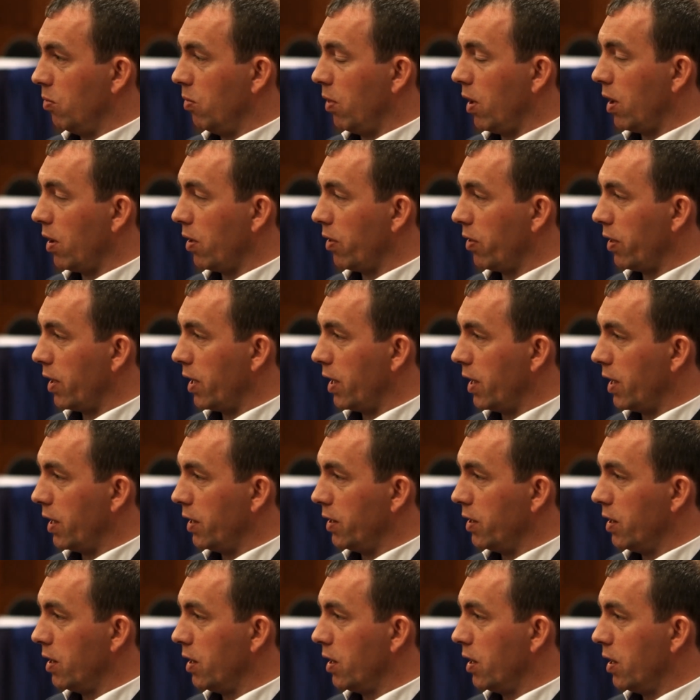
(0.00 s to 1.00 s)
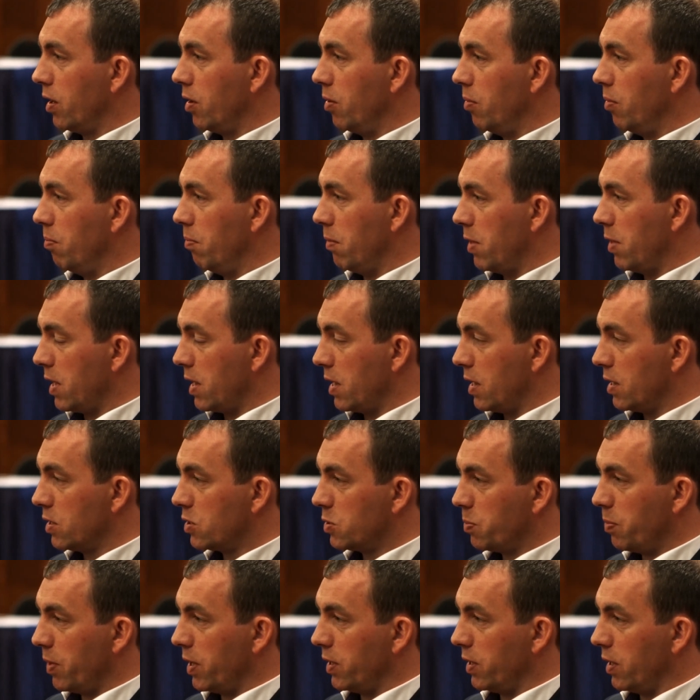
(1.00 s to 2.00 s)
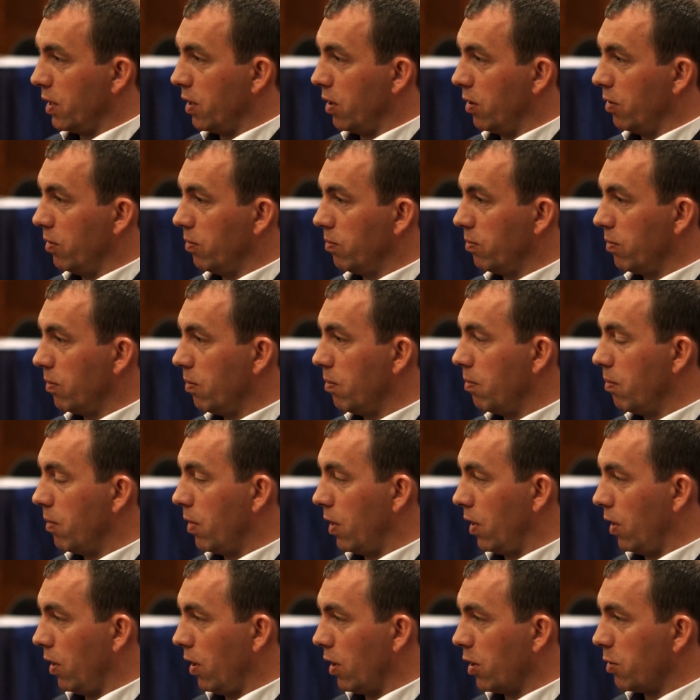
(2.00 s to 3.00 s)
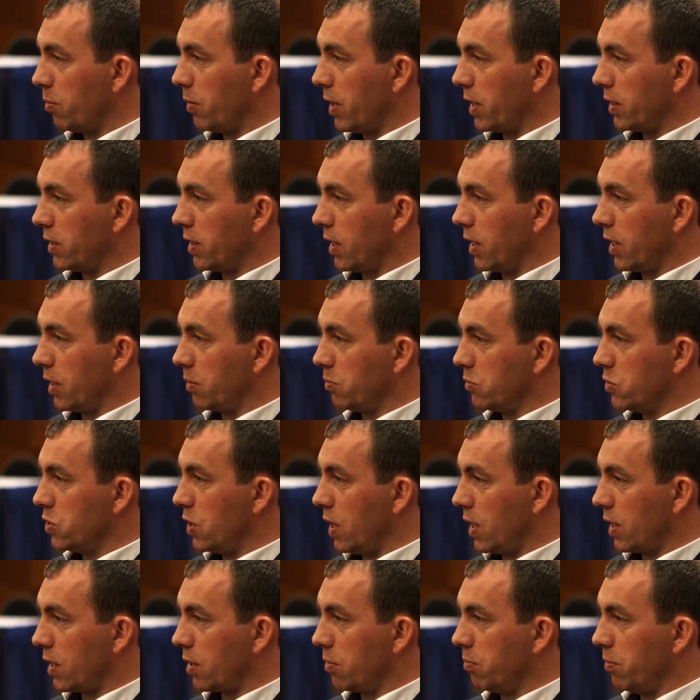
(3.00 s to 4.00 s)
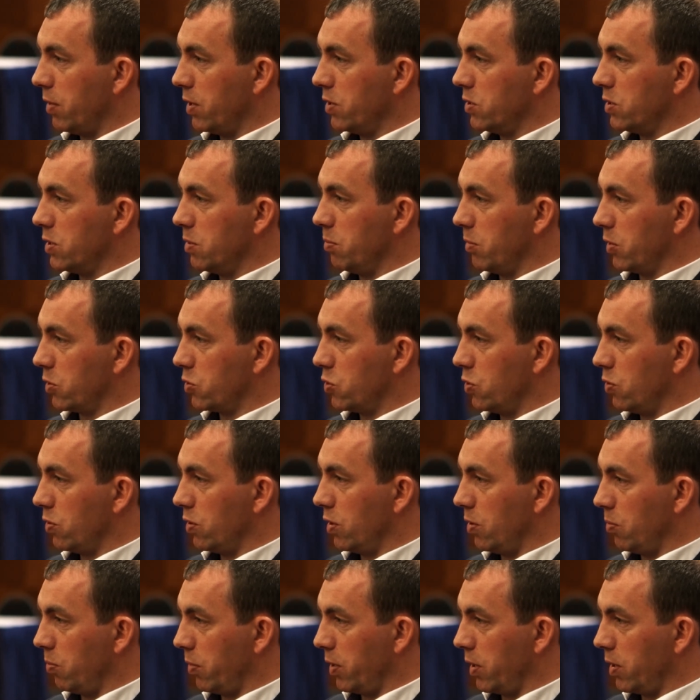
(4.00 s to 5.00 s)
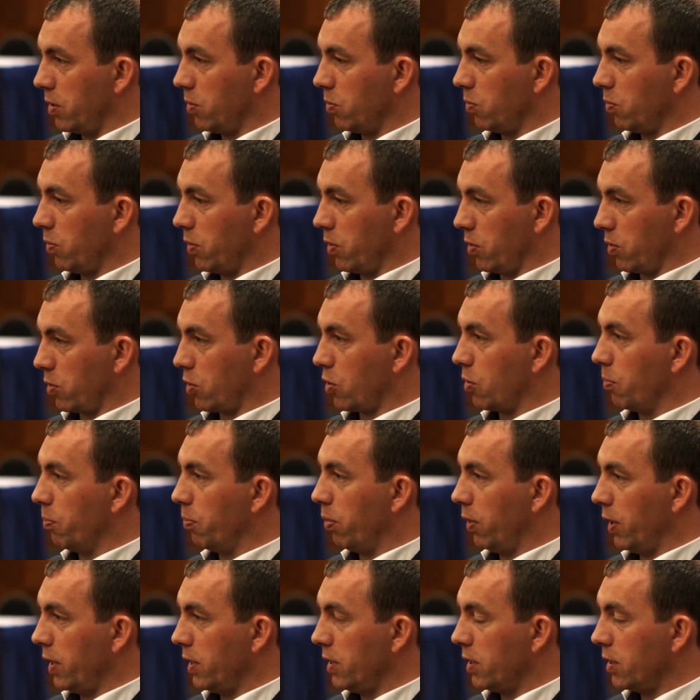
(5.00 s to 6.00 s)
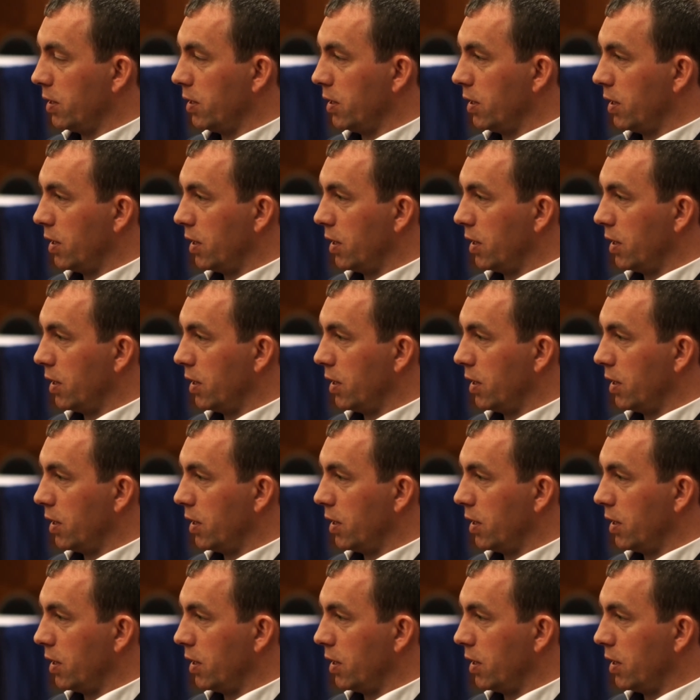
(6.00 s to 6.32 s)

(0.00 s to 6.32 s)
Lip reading: Rather than me spending a lot of my time checking bids to make sure that we're complete,